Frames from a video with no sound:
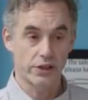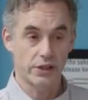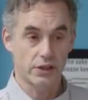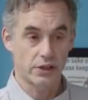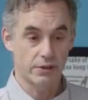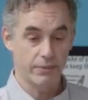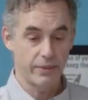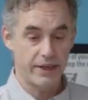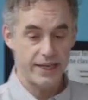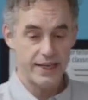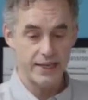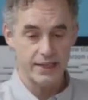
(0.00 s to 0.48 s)

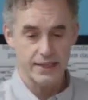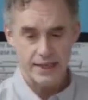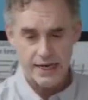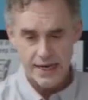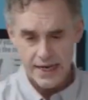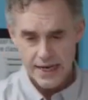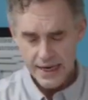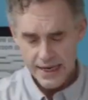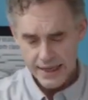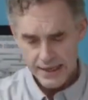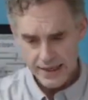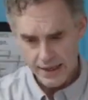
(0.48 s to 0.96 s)
system it is.
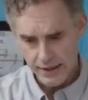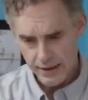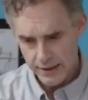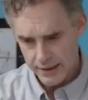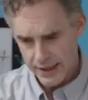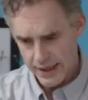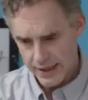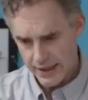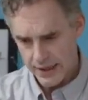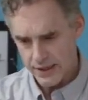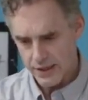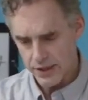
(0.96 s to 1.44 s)
The other
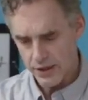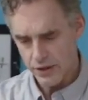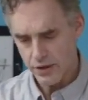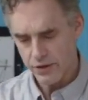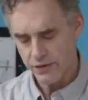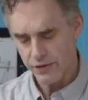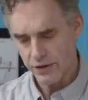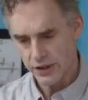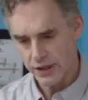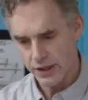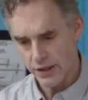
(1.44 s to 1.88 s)
thing that's useful